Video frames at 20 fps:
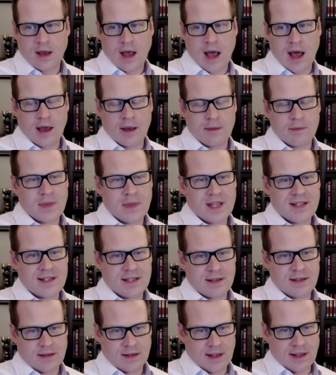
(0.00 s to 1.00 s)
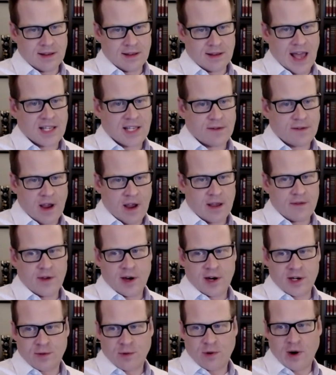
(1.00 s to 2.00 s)
In the last 5
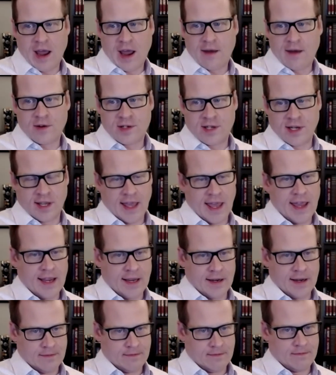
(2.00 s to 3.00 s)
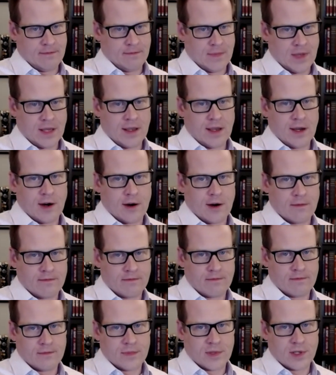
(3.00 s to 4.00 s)
years, we're averaging 8 a year.
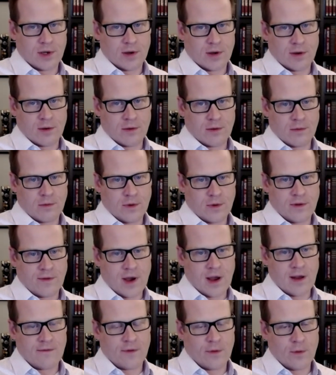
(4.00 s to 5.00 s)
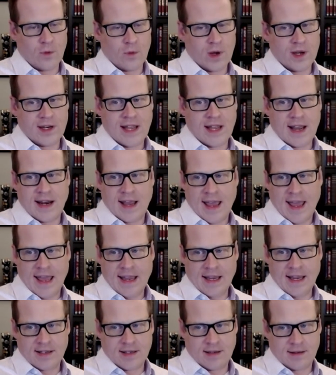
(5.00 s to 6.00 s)
So you've gone from 1 day to
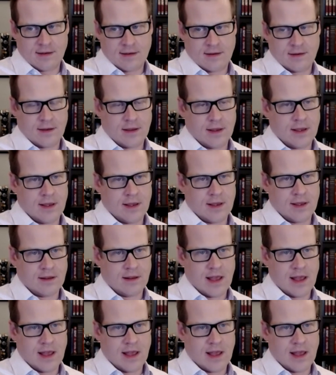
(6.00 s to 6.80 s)
8 in the